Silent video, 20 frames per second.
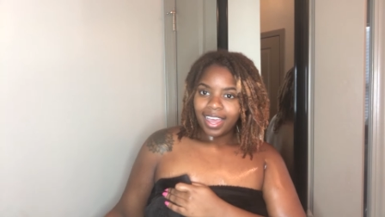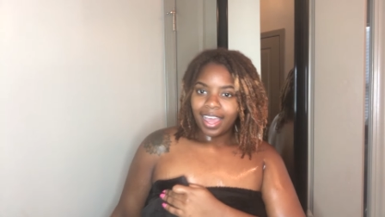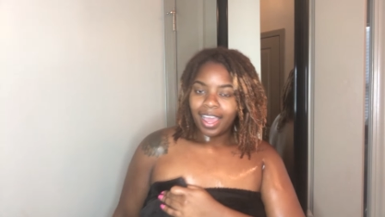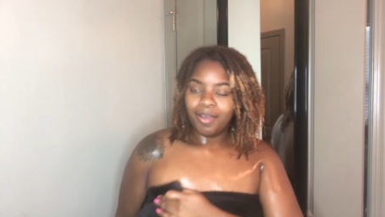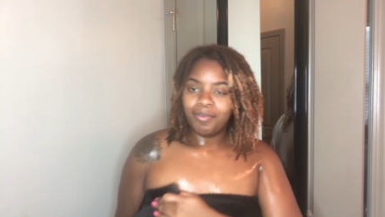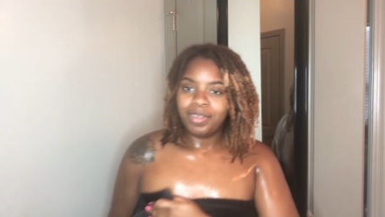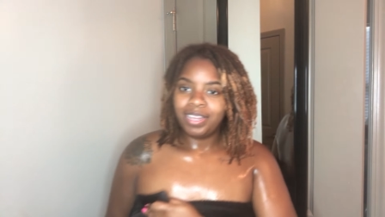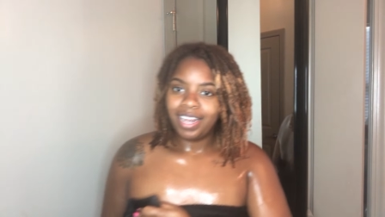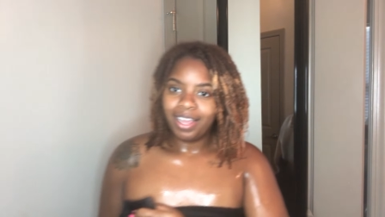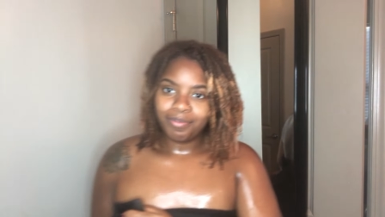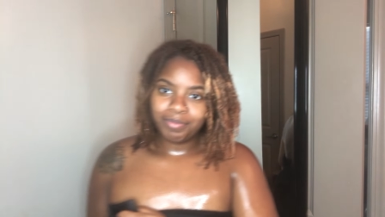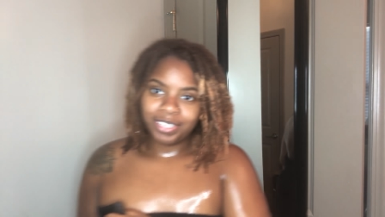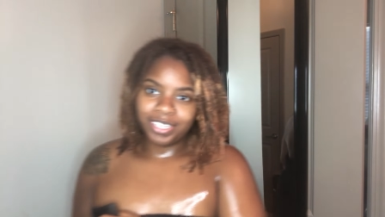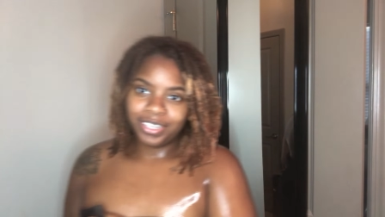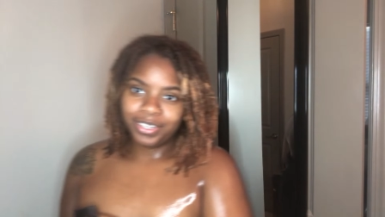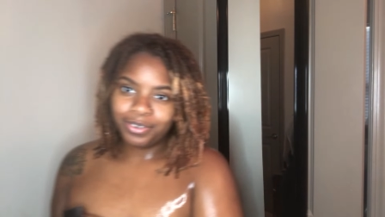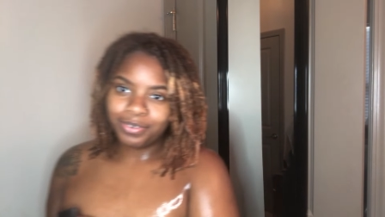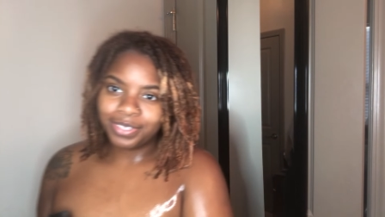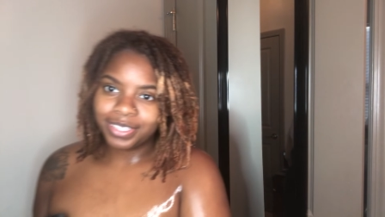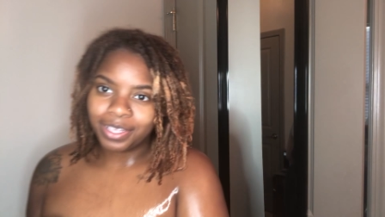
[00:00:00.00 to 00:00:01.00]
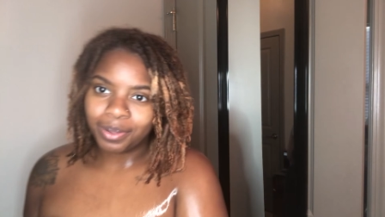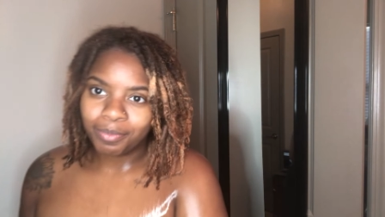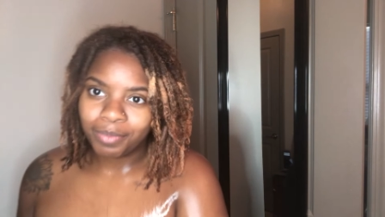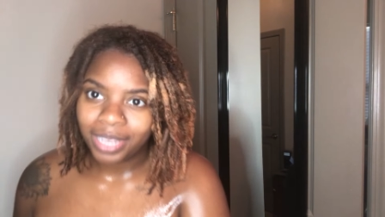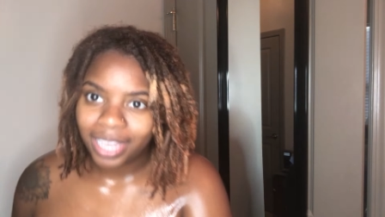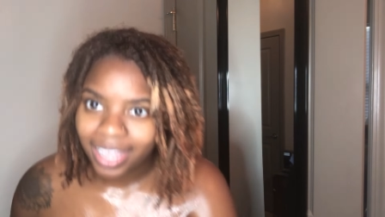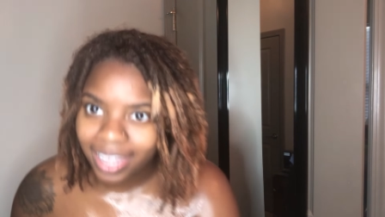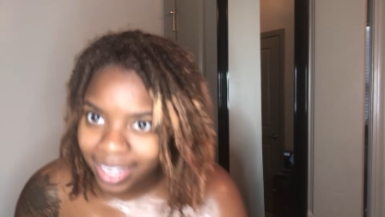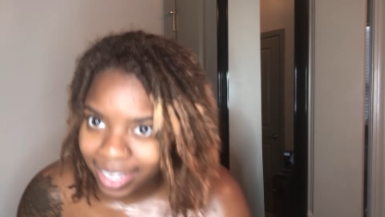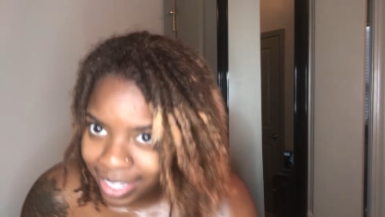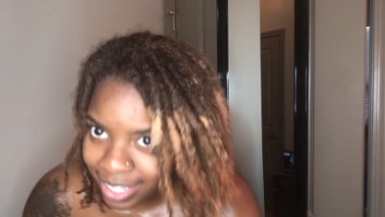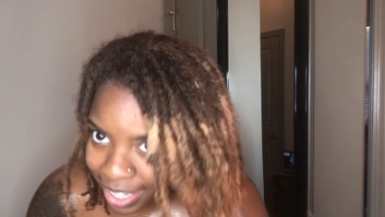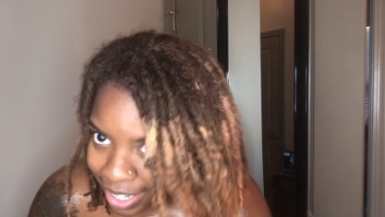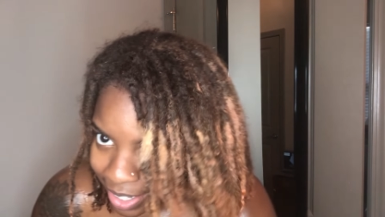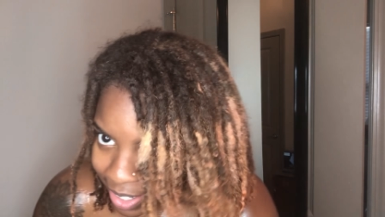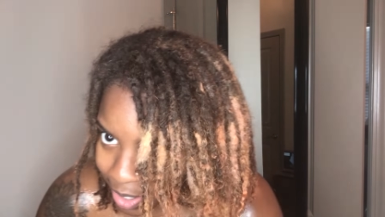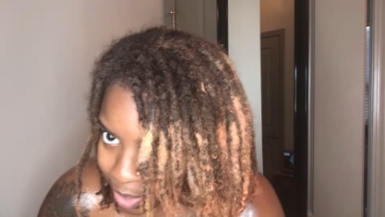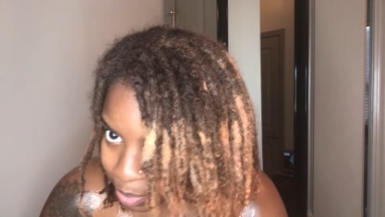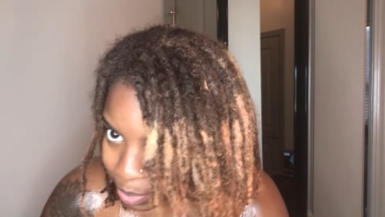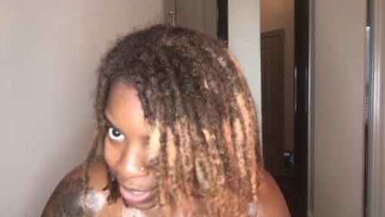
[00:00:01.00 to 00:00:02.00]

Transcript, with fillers: I mean, I'm cute with the blonde color,